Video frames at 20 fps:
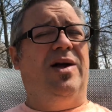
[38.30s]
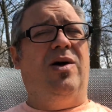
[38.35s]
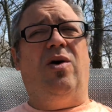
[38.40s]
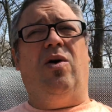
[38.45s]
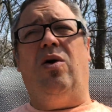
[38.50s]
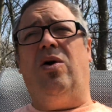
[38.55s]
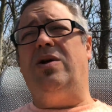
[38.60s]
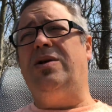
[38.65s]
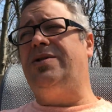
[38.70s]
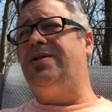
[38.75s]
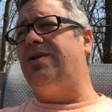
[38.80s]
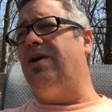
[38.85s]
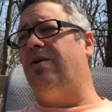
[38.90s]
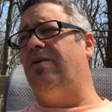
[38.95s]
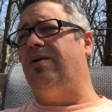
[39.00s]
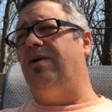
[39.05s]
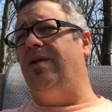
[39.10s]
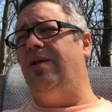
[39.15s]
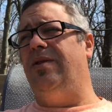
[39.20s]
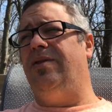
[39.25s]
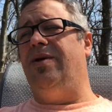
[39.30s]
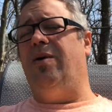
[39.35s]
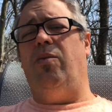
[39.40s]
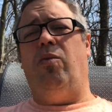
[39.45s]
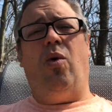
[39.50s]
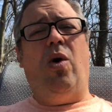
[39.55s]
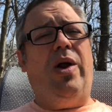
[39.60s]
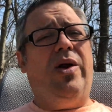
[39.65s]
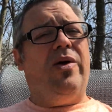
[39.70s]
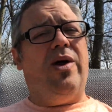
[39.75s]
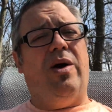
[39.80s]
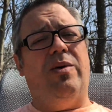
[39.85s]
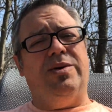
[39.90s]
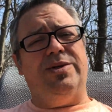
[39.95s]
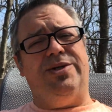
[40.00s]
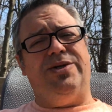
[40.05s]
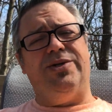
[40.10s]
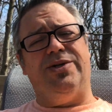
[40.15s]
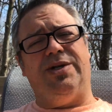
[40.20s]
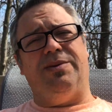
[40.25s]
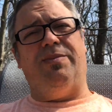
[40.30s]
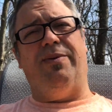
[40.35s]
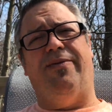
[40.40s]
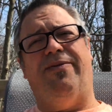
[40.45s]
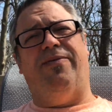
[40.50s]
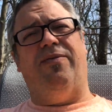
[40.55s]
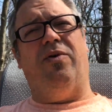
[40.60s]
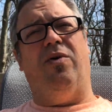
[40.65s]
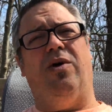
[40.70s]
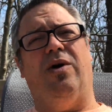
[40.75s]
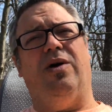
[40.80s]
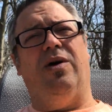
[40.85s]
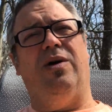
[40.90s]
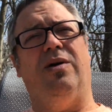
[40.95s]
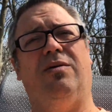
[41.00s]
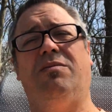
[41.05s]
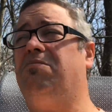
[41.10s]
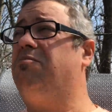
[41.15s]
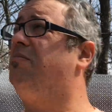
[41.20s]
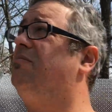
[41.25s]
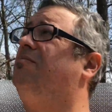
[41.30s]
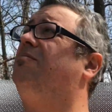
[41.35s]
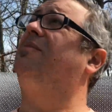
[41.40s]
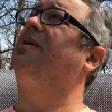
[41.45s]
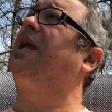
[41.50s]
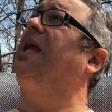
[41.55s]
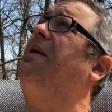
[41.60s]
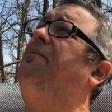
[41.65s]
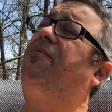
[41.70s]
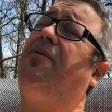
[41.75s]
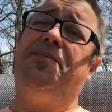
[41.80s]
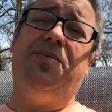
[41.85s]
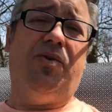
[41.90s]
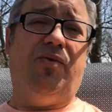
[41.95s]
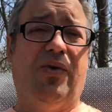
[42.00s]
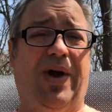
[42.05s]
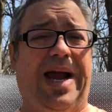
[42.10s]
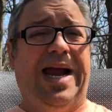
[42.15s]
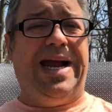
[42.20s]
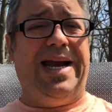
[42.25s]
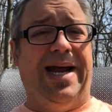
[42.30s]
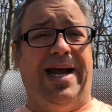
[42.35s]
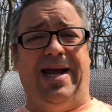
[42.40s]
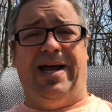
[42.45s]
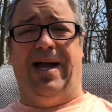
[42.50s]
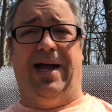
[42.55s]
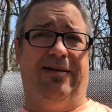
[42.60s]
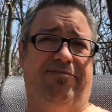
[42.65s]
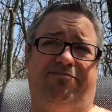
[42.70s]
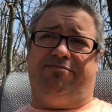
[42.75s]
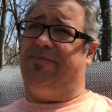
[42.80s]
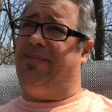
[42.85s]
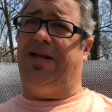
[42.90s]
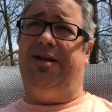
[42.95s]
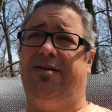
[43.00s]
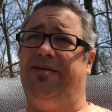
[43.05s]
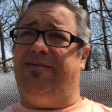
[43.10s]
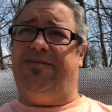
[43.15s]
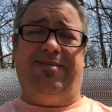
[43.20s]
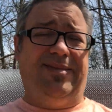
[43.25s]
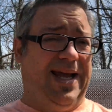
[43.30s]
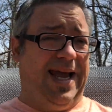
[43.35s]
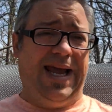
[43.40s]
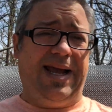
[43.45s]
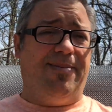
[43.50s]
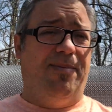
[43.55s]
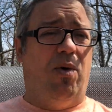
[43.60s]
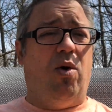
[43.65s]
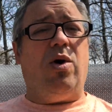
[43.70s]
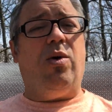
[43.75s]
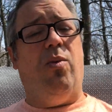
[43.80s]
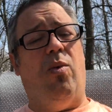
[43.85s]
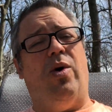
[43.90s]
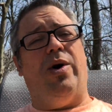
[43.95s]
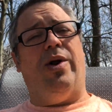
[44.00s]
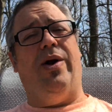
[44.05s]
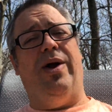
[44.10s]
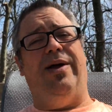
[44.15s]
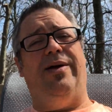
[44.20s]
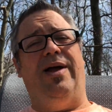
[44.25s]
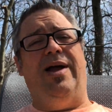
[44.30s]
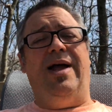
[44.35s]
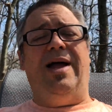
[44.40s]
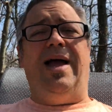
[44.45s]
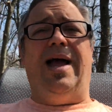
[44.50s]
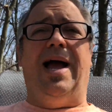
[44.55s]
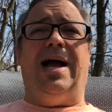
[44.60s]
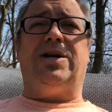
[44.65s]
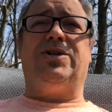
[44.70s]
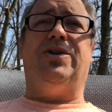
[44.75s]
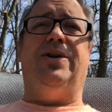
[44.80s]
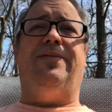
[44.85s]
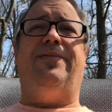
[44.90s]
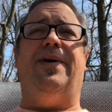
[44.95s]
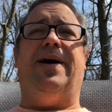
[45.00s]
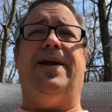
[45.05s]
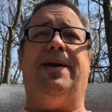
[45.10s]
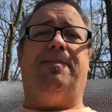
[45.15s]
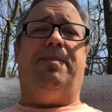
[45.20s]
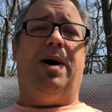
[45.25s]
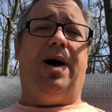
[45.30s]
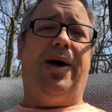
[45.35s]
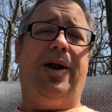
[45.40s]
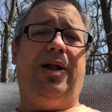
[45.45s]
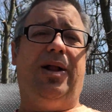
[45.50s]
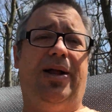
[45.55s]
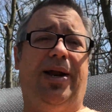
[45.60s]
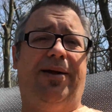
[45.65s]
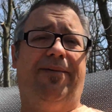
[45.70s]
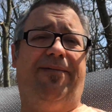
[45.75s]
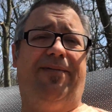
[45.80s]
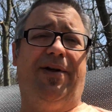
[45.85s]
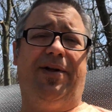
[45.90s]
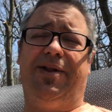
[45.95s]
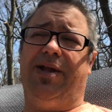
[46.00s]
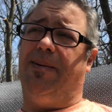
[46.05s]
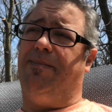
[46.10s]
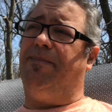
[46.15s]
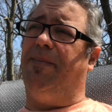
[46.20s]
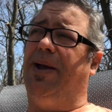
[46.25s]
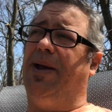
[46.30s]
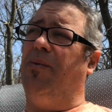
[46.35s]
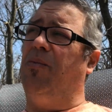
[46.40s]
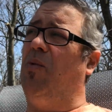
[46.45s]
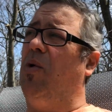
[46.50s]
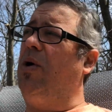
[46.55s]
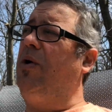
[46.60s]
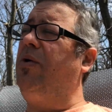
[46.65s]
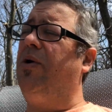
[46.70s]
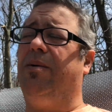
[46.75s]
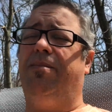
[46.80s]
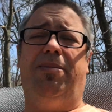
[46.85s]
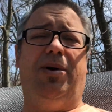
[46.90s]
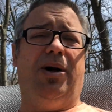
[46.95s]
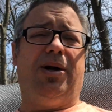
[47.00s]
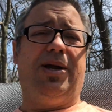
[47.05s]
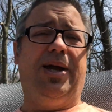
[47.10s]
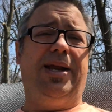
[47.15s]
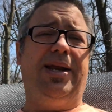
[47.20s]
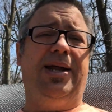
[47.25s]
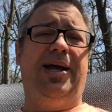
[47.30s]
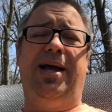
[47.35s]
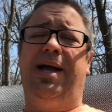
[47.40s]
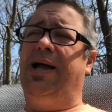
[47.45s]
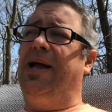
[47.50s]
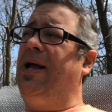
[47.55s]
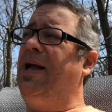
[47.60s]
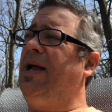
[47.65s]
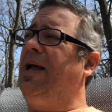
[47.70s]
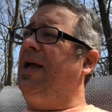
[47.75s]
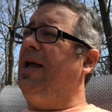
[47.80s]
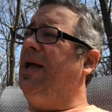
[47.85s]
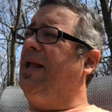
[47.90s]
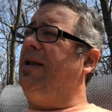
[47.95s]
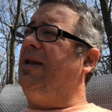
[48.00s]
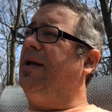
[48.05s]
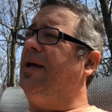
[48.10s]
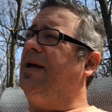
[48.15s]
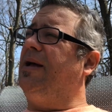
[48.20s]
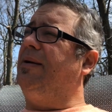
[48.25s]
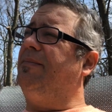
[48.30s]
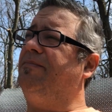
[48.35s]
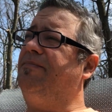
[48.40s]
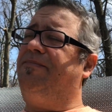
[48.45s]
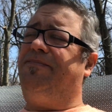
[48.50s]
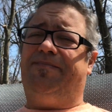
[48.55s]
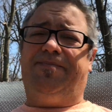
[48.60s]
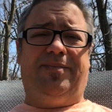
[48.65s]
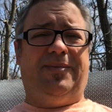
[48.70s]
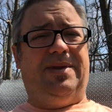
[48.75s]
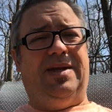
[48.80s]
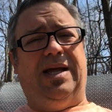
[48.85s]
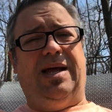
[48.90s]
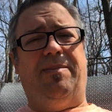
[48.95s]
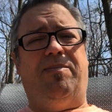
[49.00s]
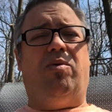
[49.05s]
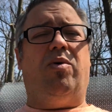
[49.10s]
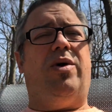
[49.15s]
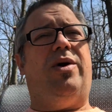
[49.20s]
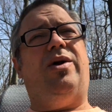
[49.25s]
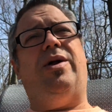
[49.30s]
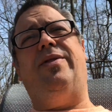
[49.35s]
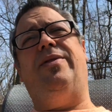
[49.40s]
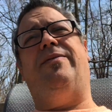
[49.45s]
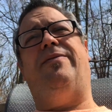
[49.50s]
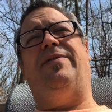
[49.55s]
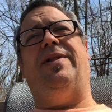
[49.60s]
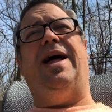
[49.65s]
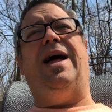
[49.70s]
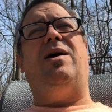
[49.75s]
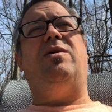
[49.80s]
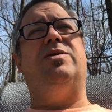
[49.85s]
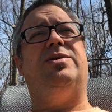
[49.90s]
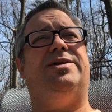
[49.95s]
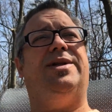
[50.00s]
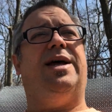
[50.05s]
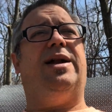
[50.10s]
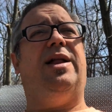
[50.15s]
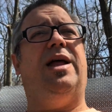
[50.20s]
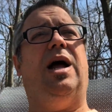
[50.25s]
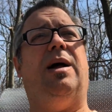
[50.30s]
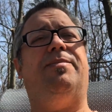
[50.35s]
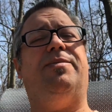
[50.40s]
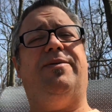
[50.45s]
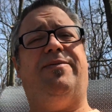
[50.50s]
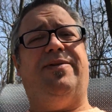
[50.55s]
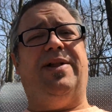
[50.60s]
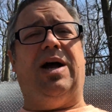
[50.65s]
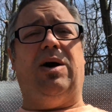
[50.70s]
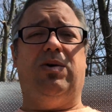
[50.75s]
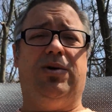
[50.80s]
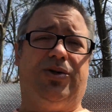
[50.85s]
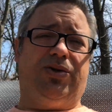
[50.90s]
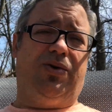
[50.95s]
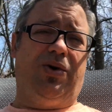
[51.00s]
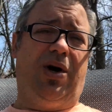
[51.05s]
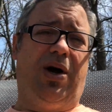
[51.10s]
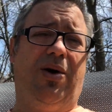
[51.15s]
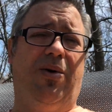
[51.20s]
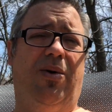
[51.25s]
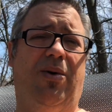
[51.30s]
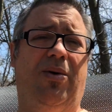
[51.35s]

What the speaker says: Also, the water I was using before came from the rain. I didn't take more water. I actually found a puddle and I filled up my watering bucket and I put it on the flowers. And that'll help the flowers grow.